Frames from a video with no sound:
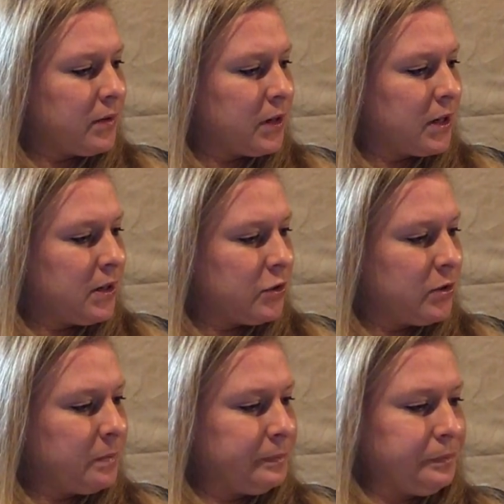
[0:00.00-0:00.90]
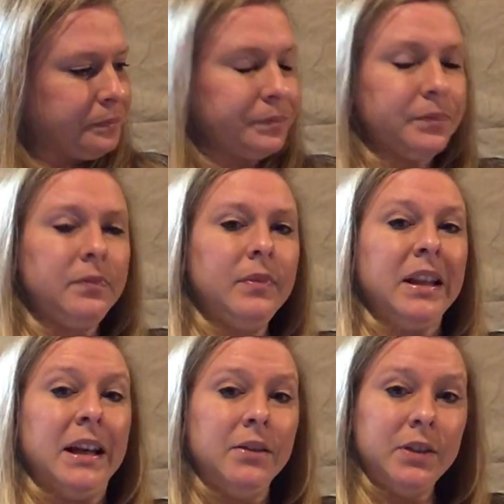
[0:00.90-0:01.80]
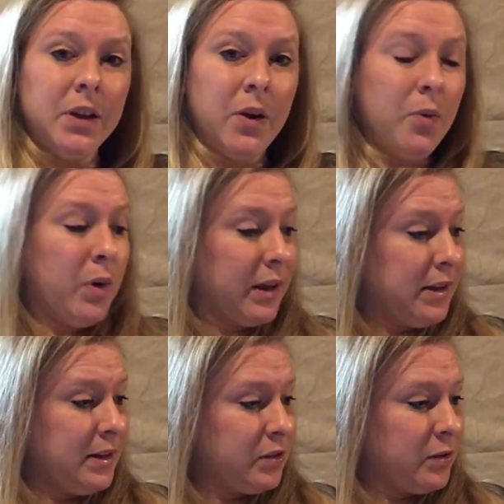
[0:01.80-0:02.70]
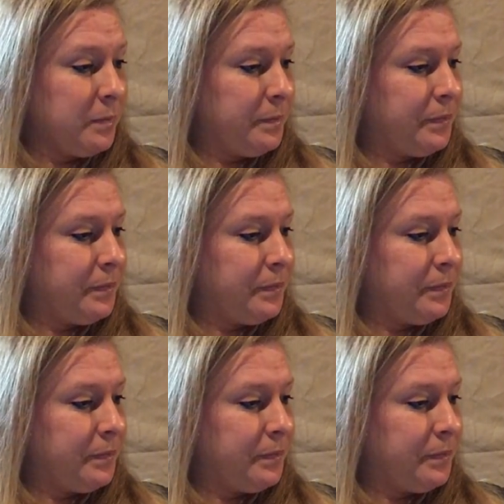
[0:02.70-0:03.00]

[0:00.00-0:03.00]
for a condition? If so, what condition?